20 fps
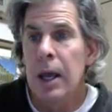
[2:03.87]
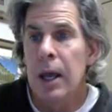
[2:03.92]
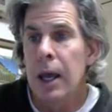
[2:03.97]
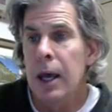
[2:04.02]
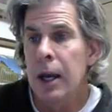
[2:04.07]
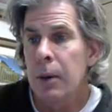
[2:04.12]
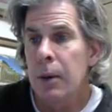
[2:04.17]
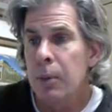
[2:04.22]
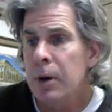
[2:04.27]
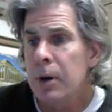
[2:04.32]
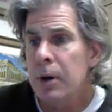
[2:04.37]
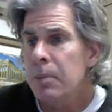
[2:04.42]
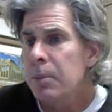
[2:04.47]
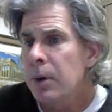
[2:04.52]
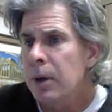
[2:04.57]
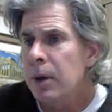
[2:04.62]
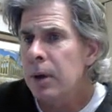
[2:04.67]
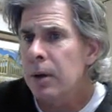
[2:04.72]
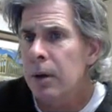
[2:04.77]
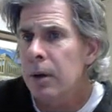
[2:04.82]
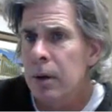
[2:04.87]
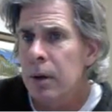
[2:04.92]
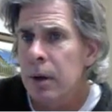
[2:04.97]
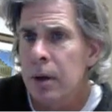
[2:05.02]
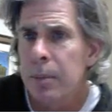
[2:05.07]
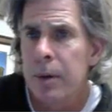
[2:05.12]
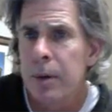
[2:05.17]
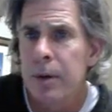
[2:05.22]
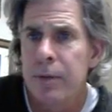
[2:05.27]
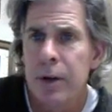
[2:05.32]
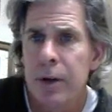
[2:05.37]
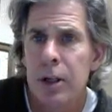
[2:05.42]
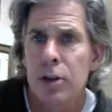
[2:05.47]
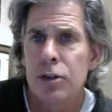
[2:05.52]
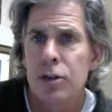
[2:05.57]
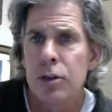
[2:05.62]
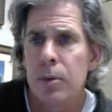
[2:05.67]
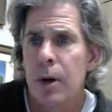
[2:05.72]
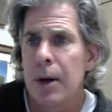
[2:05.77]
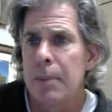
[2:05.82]
And I want to bring a little bit of an
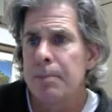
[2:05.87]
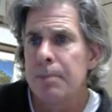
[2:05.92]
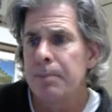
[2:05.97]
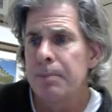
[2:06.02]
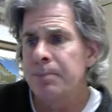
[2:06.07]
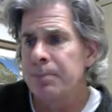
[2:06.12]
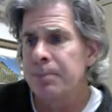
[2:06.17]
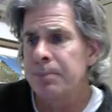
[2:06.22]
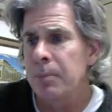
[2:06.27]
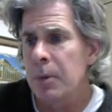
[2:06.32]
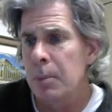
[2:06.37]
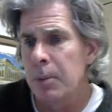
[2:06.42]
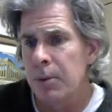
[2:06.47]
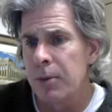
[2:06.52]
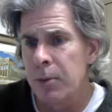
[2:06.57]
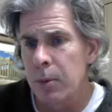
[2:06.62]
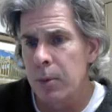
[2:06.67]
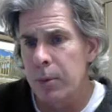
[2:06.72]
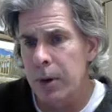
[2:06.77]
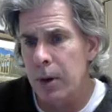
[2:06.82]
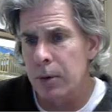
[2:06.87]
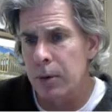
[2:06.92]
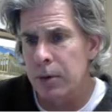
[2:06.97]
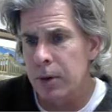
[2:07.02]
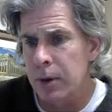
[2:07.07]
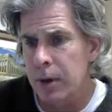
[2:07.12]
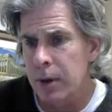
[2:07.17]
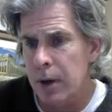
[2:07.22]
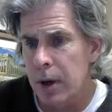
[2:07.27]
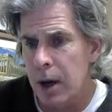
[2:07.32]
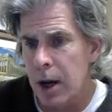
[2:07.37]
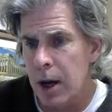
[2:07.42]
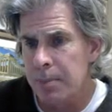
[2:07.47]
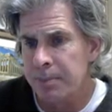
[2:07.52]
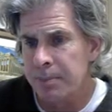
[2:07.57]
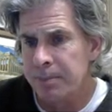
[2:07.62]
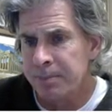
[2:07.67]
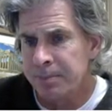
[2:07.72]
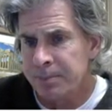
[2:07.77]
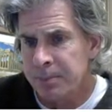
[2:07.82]
issue up before we go to the